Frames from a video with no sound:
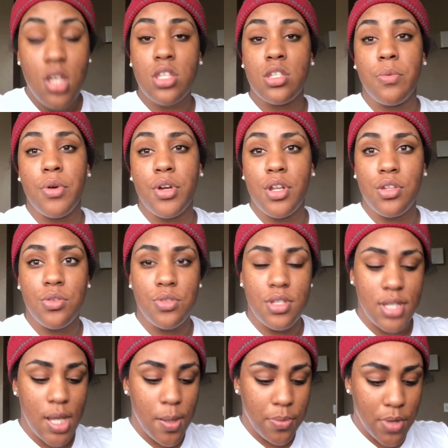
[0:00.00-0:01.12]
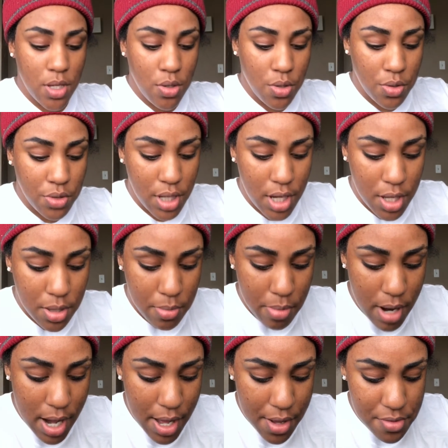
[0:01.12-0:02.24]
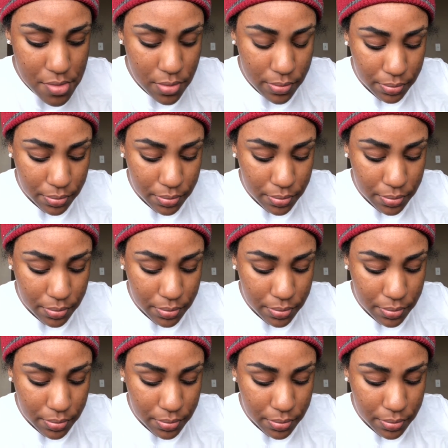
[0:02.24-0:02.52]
So we're going to do the same thing on the other brow.